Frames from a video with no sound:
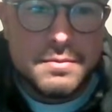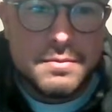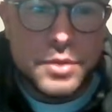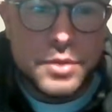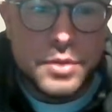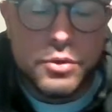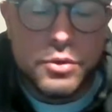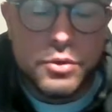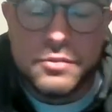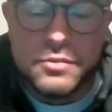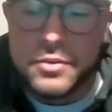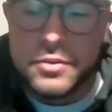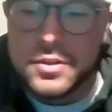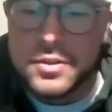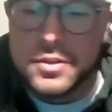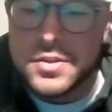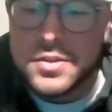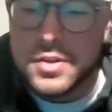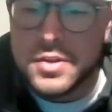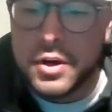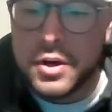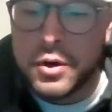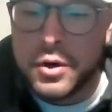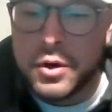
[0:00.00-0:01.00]
Beautiful.
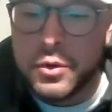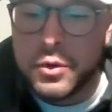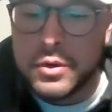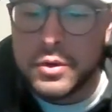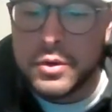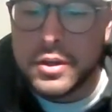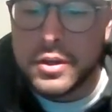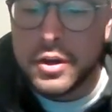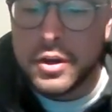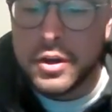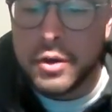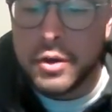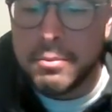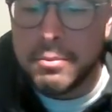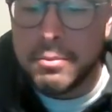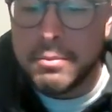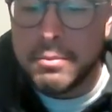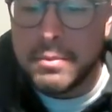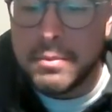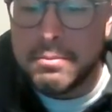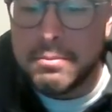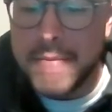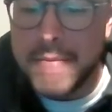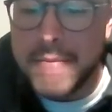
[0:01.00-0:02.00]
So,
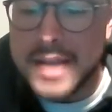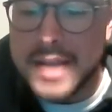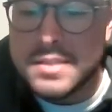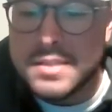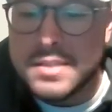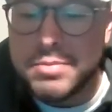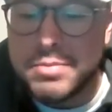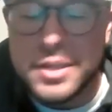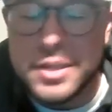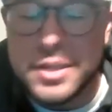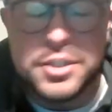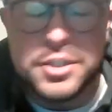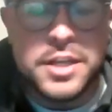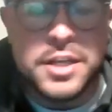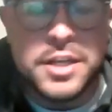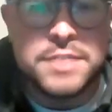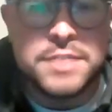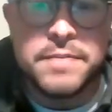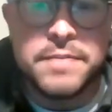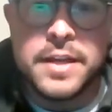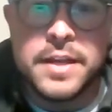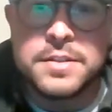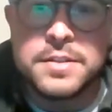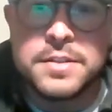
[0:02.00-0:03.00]
Matt's a big Jets
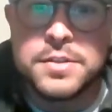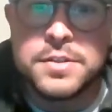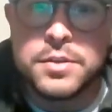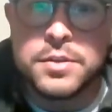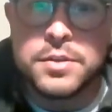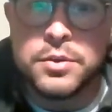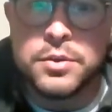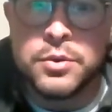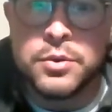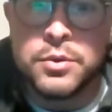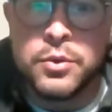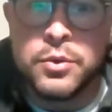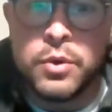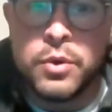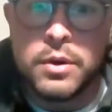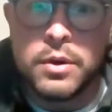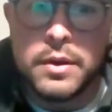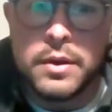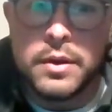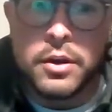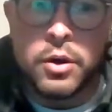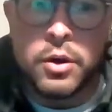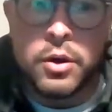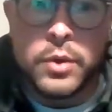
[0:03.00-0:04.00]
fans too.
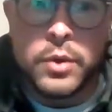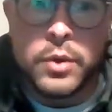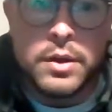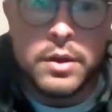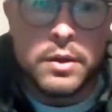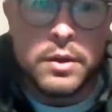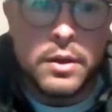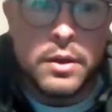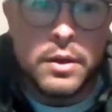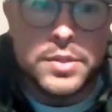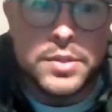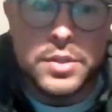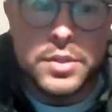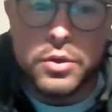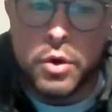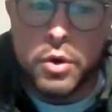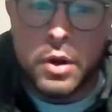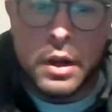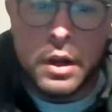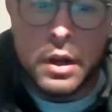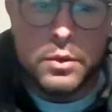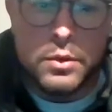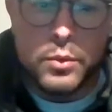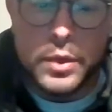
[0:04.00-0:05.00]
We
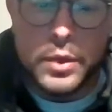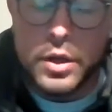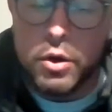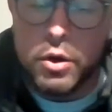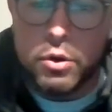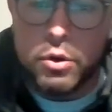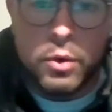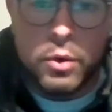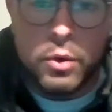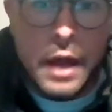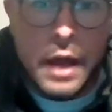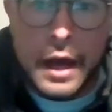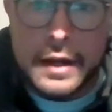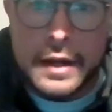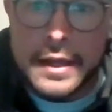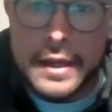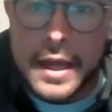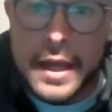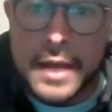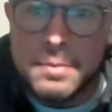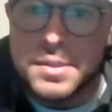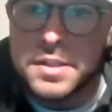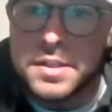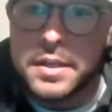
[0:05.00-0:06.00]
go to a lot of
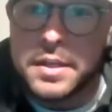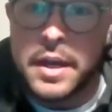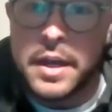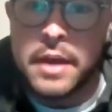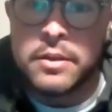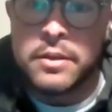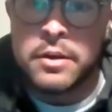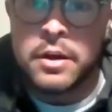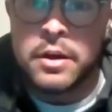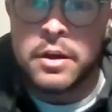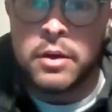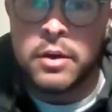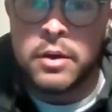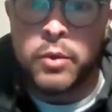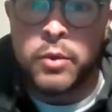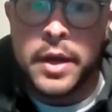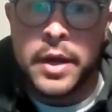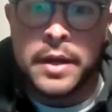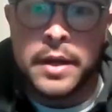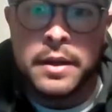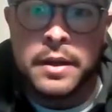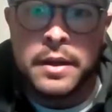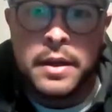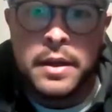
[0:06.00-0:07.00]
games together
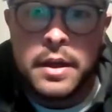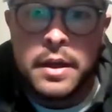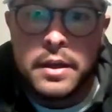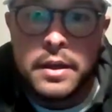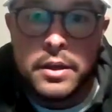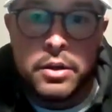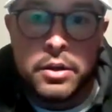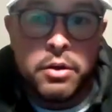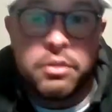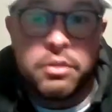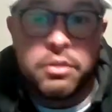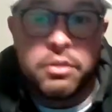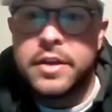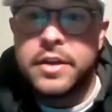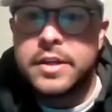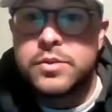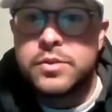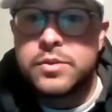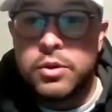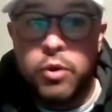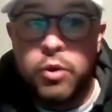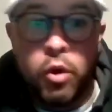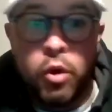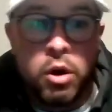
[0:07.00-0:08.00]
when,
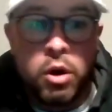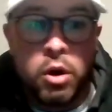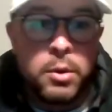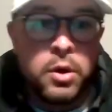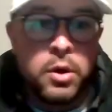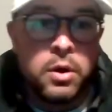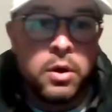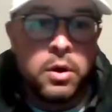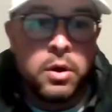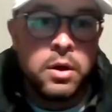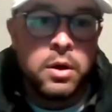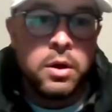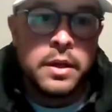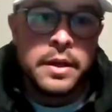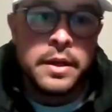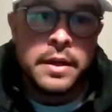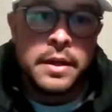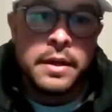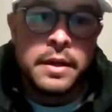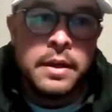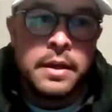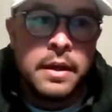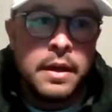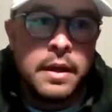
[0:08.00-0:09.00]
things were normal.
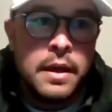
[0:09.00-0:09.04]
And